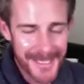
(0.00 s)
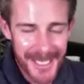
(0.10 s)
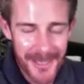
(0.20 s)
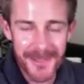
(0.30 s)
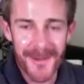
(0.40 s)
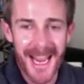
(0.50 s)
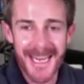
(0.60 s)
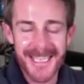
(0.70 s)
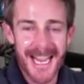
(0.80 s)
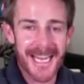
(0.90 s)
secrets for
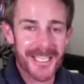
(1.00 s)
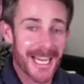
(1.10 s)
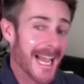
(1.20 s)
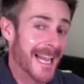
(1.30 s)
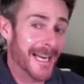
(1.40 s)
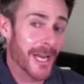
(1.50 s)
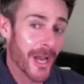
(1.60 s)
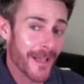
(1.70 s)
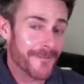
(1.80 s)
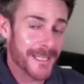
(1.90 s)
anti-aging and
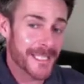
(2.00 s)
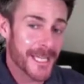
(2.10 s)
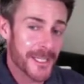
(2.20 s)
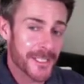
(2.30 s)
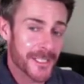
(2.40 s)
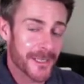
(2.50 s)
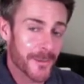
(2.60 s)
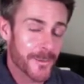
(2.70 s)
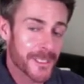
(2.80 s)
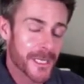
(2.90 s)
life extension and
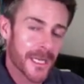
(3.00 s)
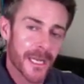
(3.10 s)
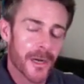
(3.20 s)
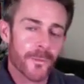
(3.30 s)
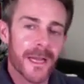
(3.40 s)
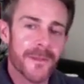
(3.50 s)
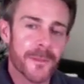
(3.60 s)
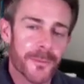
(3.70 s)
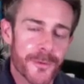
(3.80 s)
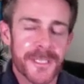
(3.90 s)
it was around
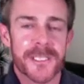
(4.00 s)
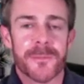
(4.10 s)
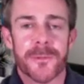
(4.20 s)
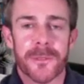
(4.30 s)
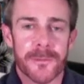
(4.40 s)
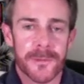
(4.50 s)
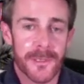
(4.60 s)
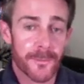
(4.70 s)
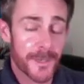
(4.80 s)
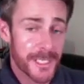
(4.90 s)
the principle uh,
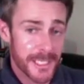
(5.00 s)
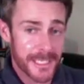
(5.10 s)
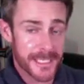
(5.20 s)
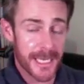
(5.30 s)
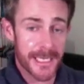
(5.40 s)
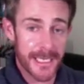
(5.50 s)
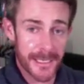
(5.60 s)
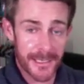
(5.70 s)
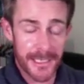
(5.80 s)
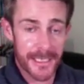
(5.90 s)
originally studied
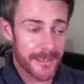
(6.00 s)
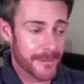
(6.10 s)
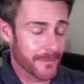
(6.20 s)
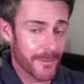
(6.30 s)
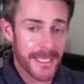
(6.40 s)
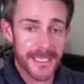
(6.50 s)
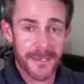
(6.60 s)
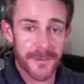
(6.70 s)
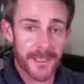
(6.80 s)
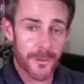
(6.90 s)
in, in rats
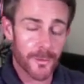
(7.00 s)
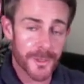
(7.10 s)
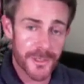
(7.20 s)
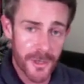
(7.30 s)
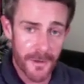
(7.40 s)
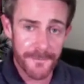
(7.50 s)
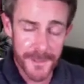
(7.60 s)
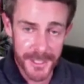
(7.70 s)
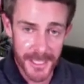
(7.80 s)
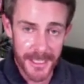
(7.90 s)
and everything called
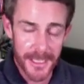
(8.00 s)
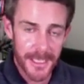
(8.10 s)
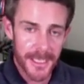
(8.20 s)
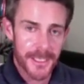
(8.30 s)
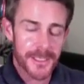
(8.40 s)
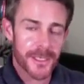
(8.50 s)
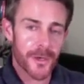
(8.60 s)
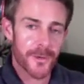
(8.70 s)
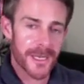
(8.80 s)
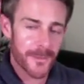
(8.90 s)
autophagy
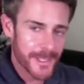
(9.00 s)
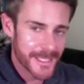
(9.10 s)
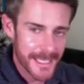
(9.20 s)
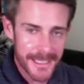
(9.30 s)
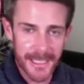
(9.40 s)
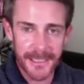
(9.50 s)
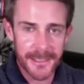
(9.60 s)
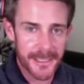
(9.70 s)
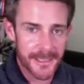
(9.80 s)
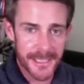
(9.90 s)
so in other words that's the,
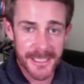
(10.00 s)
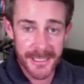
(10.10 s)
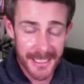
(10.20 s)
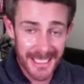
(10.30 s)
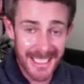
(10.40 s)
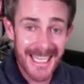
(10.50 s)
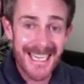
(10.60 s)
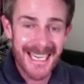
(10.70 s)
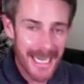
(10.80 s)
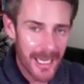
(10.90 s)
the, the, the
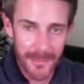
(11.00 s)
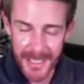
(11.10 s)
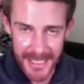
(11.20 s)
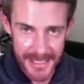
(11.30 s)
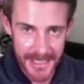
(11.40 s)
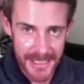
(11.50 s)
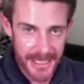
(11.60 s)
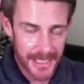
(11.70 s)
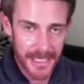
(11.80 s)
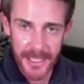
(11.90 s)
cleaning up in essence
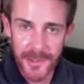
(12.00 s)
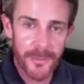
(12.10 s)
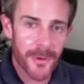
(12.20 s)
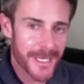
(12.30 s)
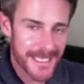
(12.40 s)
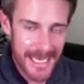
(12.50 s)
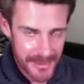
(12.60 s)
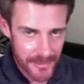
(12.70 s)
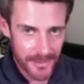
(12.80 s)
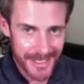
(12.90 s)
the, the body's
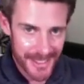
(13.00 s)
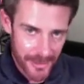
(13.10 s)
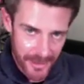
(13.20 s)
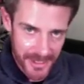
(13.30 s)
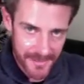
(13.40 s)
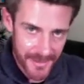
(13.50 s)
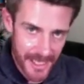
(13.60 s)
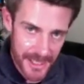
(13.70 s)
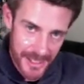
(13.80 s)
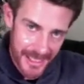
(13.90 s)
natural
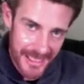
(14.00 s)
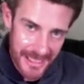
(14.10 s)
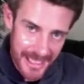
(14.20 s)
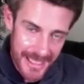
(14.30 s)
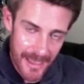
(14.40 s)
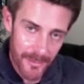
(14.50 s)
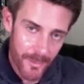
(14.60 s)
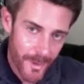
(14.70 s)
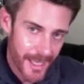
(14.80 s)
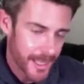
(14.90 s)
detoxification and cleanup
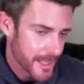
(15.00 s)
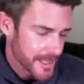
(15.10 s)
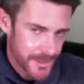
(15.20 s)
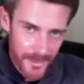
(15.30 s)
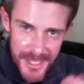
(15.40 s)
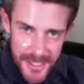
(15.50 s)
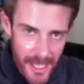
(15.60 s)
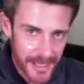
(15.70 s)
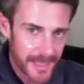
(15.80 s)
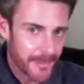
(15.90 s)
where it's
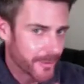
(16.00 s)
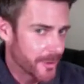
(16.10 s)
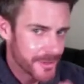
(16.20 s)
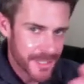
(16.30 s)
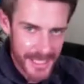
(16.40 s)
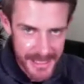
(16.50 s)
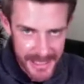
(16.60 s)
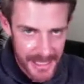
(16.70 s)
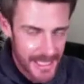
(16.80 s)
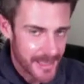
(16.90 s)
recycling
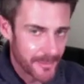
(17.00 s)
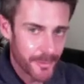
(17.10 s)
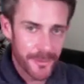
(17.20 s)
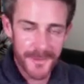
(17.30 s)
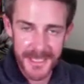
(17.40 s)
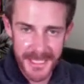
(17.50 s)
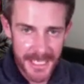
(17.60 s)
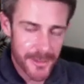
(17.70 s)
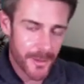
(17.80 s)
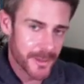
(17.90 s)
proteins improving
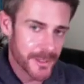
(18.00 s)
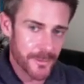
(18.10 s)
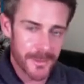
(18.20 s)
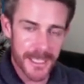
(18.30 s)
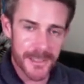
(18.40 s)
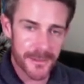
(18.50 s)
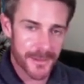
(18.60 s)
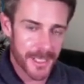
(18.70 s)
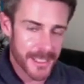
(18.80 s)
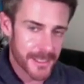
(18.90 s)
detox and all that sort
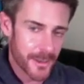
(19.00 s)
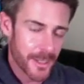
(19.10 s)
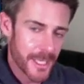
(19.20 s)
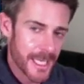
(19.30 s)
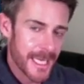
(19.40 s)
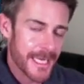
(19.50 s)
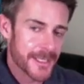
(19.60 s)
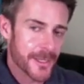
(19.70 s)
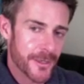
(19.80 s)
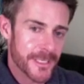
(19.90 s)
of thing so
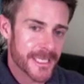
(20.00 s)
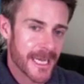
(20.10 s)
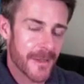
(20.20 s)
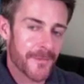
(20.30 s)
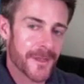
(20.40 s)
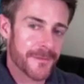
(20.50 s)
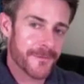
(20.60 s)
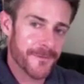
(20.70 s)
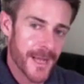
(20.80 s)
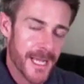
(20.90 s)
it turns out that
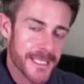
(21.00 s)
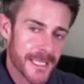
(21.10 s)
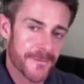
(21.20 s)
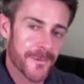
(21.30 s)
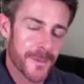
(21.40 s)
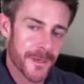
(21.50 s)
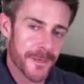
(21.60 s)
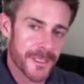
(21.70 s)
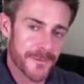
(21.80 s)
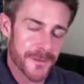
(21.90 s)
fasting for
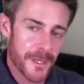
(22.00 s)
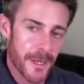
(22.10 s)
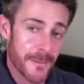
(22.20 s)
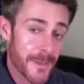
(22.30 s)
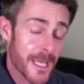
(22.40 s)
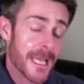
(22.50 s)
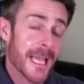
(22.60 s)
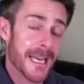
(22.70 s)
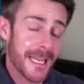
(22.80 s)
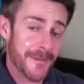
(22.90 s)
periods of time
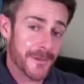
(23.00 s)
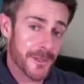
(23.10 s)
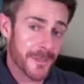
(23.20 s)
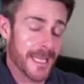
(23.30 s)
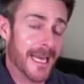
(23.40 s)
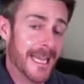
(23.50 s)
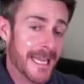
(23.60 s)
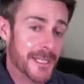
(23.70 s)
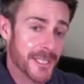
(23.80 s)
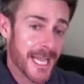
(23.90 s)
and even doing that
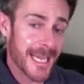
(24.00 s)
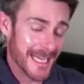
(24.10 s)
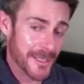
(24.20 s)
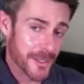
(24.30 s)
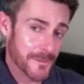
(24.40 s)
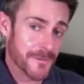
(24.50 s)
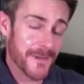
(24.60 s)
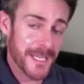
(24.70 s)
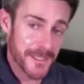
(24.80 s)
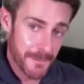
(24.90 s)
each day in terms
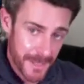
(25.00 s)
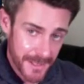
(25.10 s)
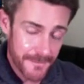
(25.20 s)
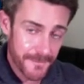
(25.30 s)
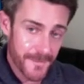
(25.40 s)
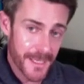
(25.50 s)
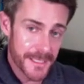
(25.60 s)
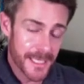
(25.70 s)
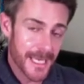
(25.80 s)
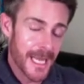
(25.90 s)
of intermittent
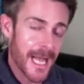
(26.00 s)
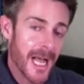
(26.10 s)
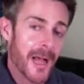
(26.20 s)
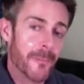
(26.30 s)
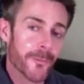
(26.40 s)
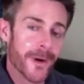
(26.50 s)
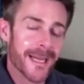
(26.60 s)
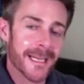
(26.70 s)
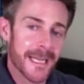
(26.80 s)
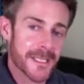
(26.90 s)
fasting
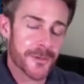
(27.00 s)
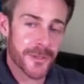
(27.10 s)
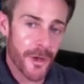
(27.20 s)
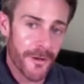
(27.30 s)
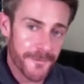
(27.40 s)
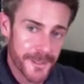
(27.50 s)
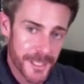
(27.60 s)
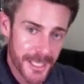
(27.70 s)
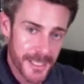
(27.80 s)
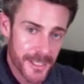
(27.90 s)
upregulates
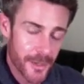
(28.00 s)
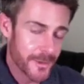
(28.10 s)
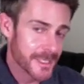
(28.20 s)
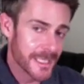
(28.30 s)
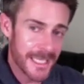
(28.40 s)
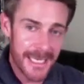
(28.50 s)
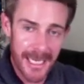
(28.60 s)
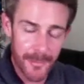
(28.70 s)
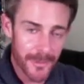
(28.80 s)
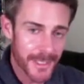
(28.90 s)
autophagy, so it's
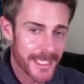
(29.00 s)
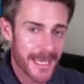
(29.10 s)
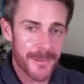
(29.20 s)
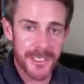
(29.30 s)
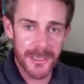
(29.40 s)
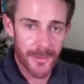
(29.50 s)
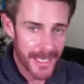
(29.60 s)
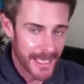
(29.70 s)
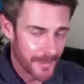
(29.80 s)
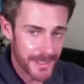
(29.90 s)
cleaning up all the damage in your
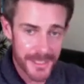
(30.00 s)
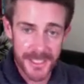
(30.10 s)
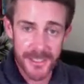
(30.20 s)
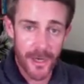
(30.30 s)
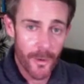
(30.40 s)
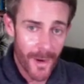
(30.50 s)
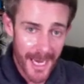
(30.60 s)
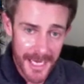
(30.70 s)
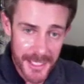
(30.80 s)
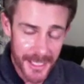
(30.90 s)
body, helping to slow
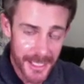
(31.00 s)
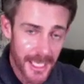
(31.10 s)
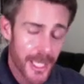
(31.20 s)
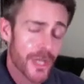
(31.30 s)
aging,